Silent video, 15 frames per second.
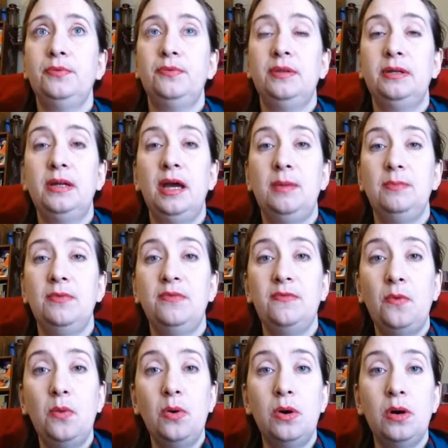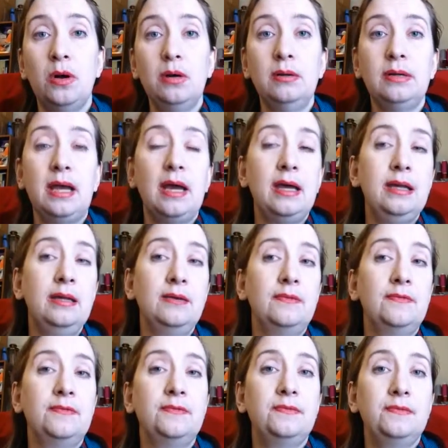the night before, kind
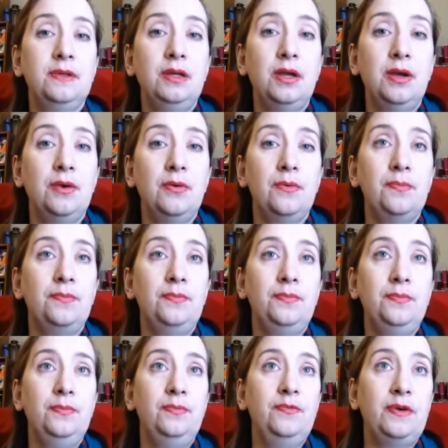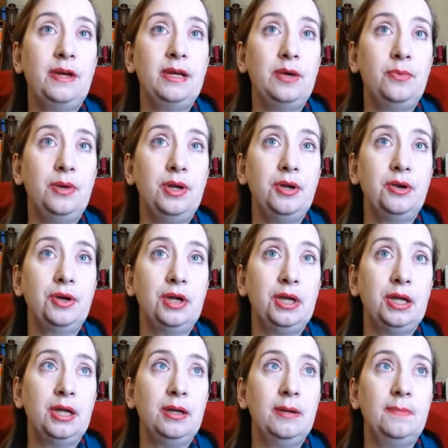of, find out where you're going
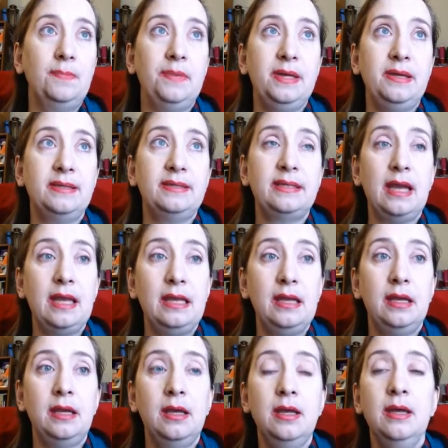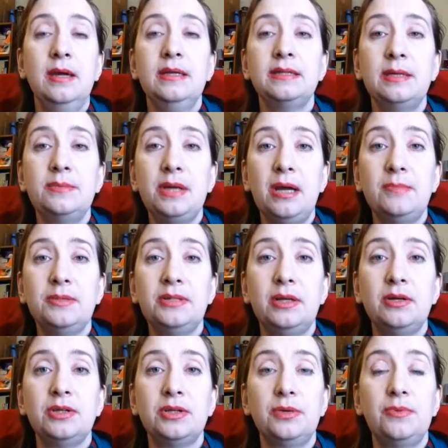to be staying. Sometimes
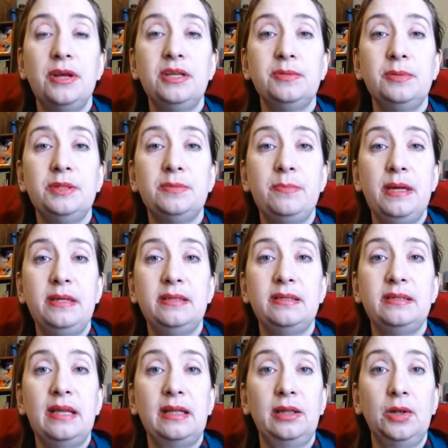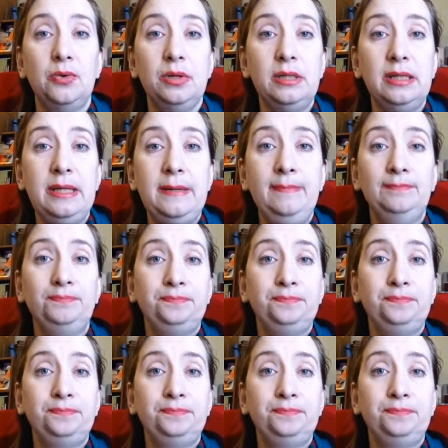there's arrangements made to stay locally.